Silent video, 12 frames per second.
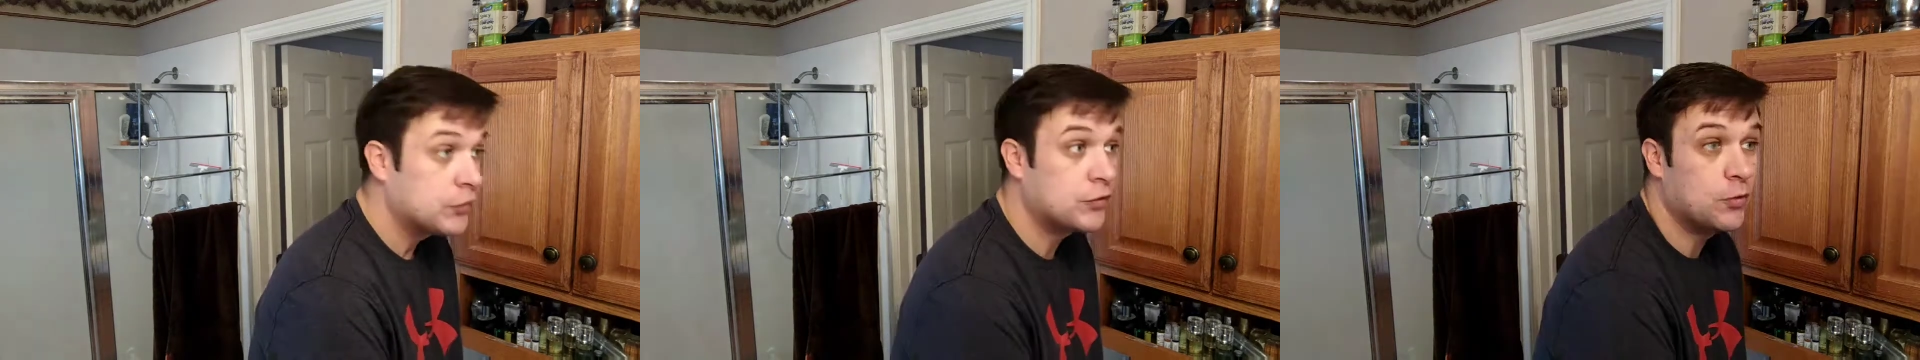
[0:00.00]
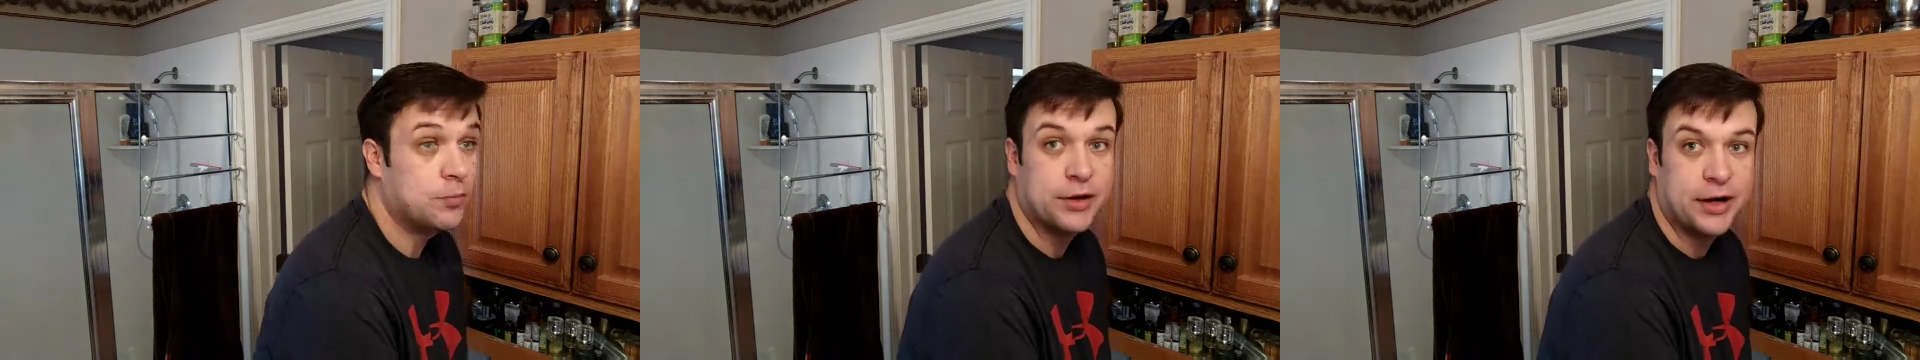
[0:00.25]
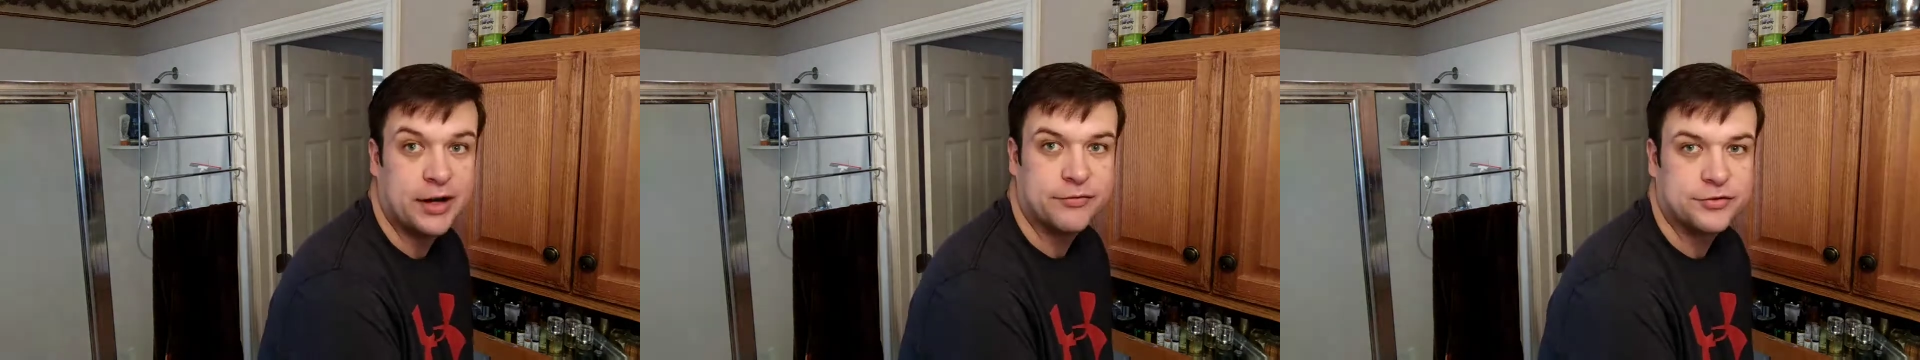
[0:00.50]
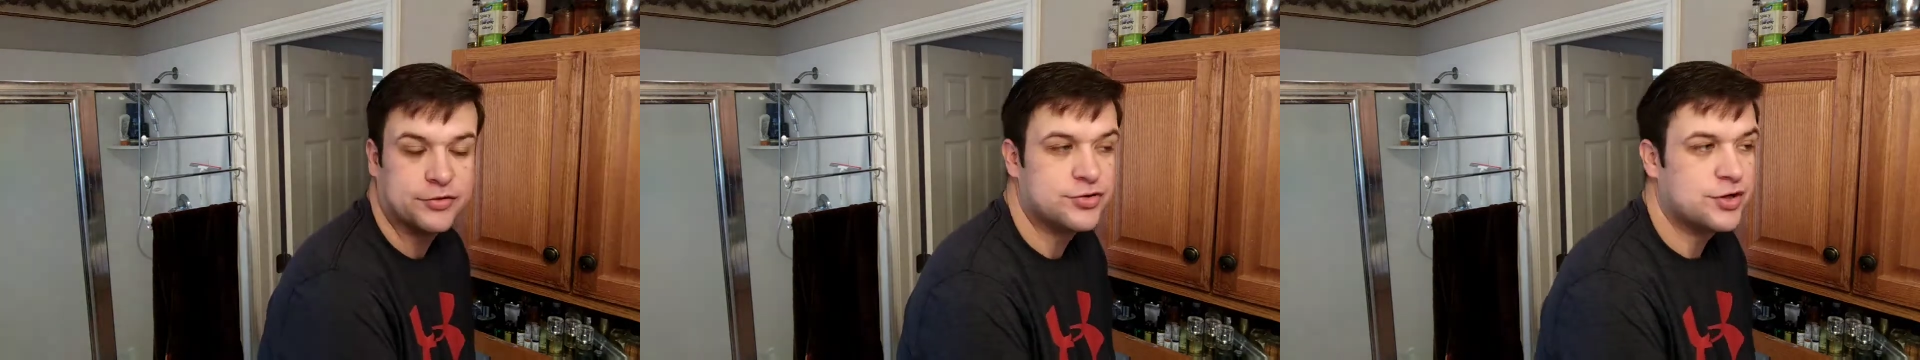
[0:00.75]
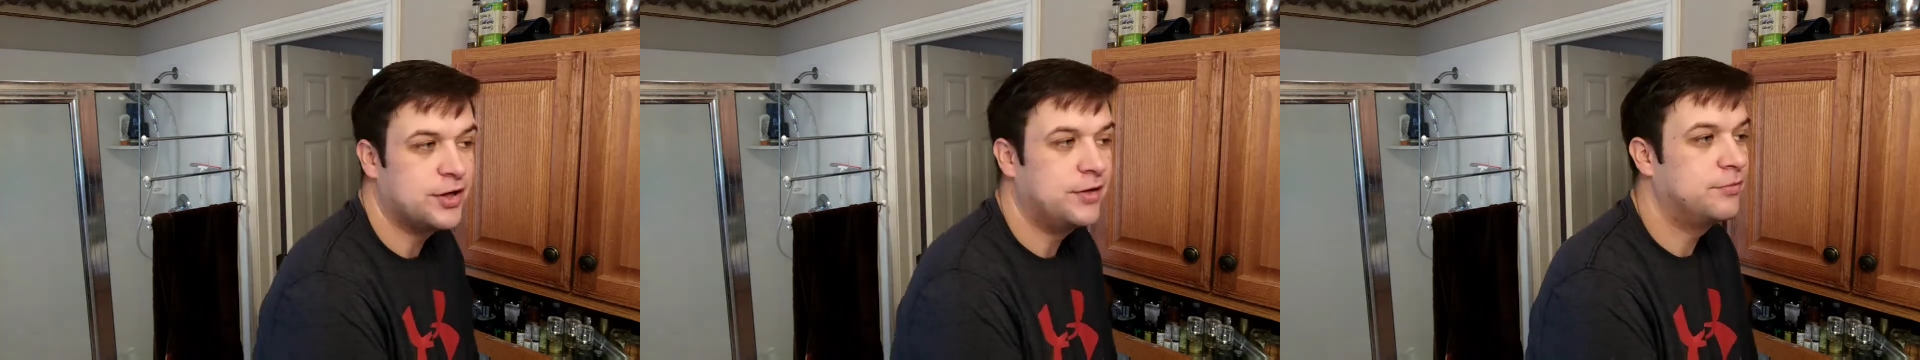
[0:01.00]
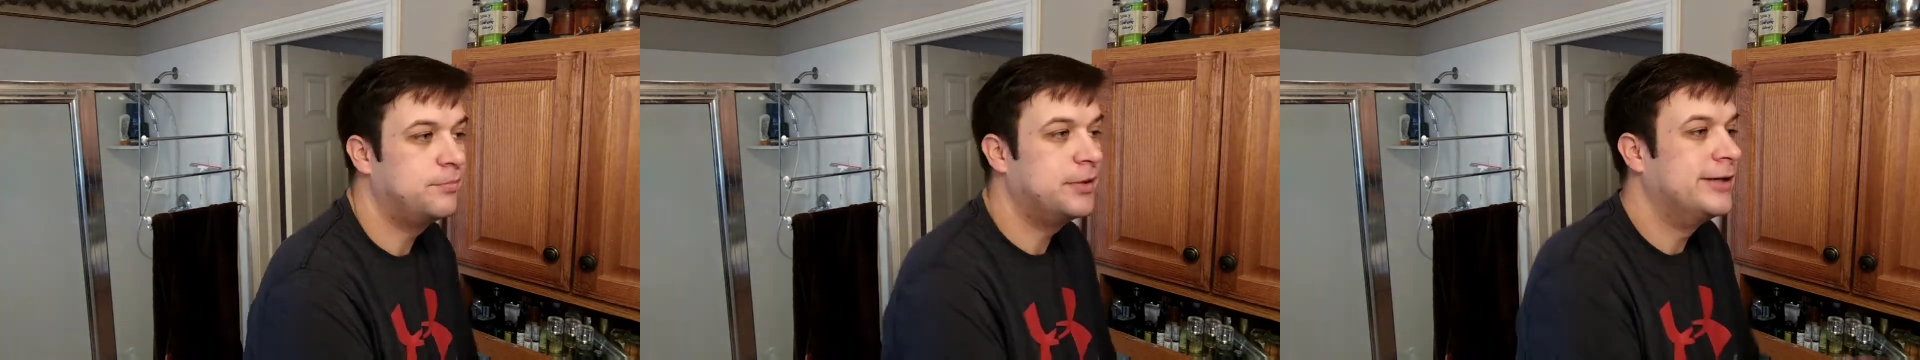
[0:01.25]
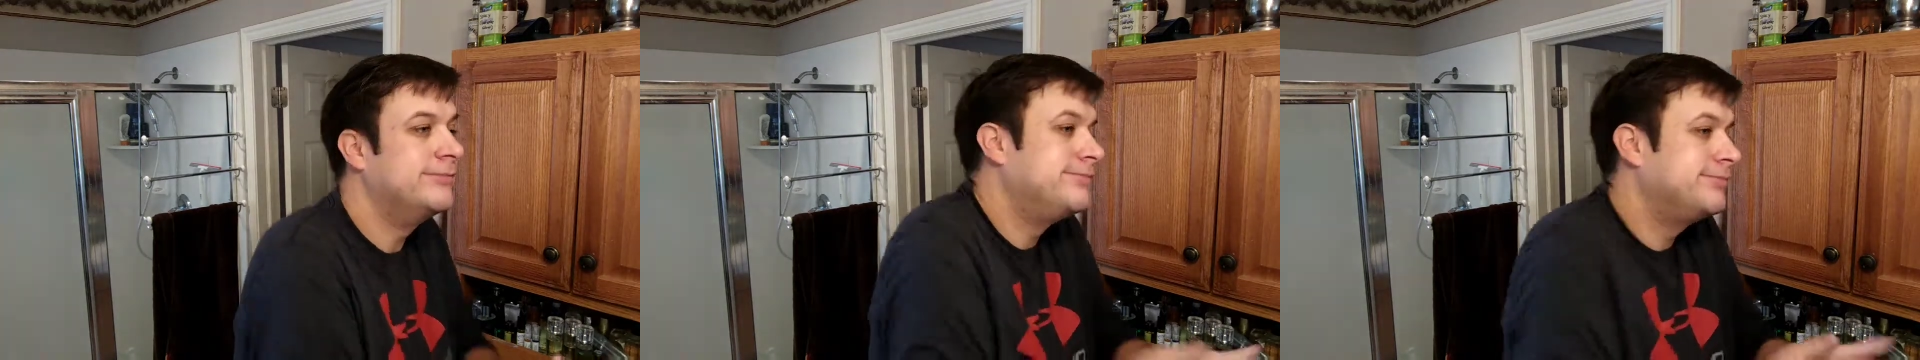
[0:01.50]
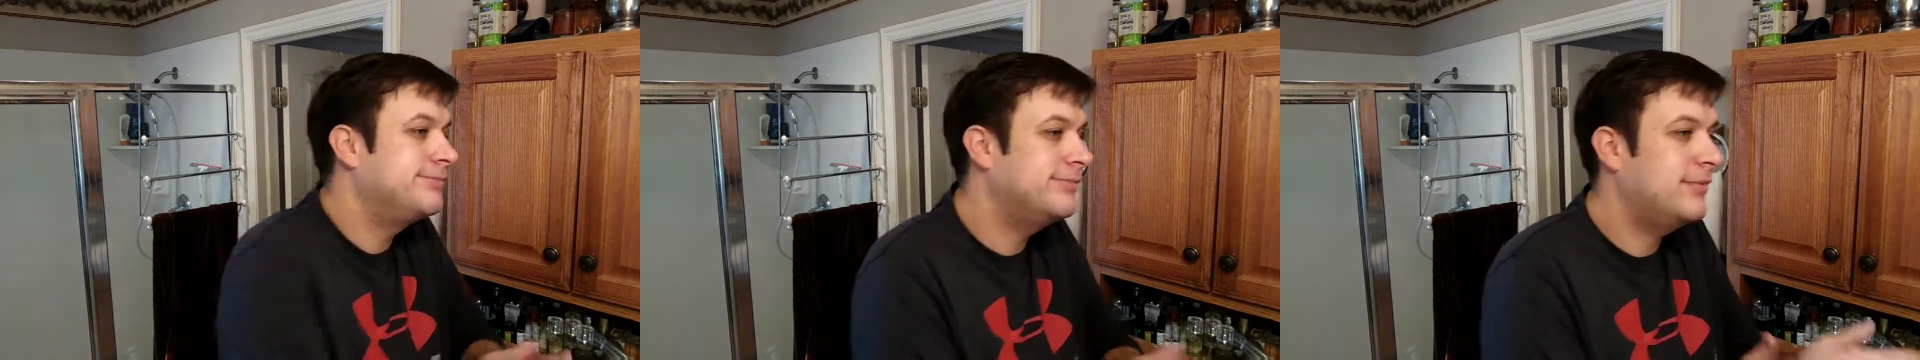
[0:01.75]
soap than aftershave,
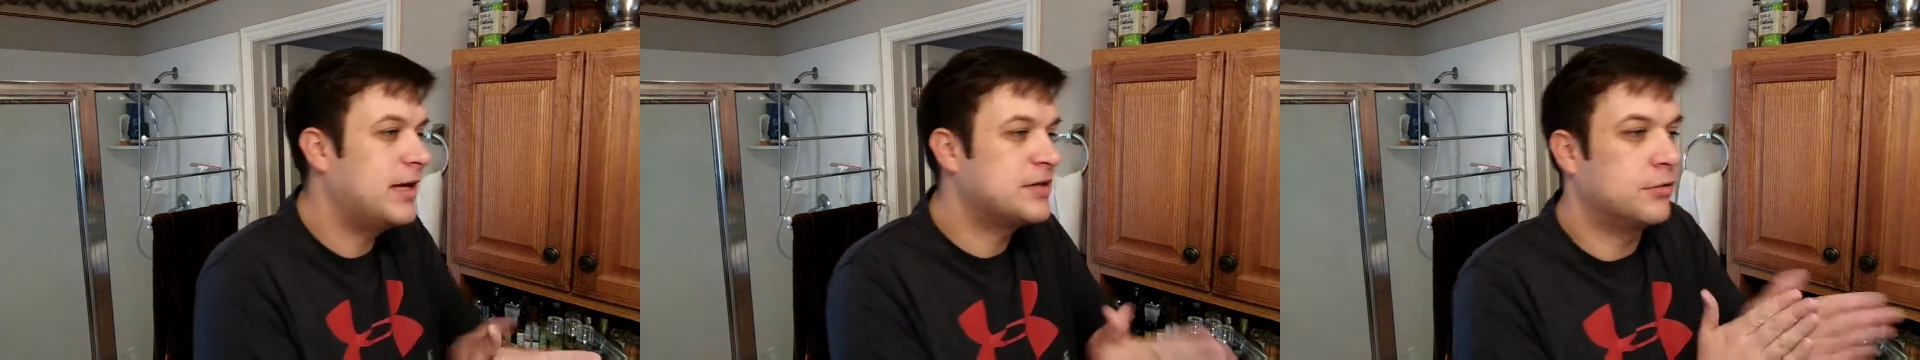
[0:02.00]
but